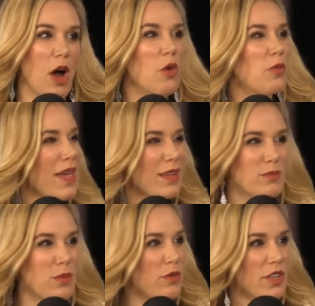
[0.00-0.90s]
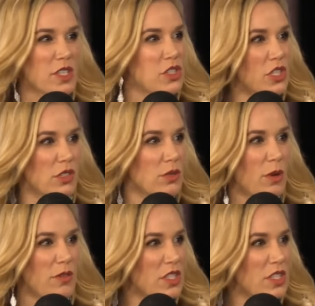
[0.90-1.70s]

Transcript: Oh man, Pulp Fiction too. Pulp yes.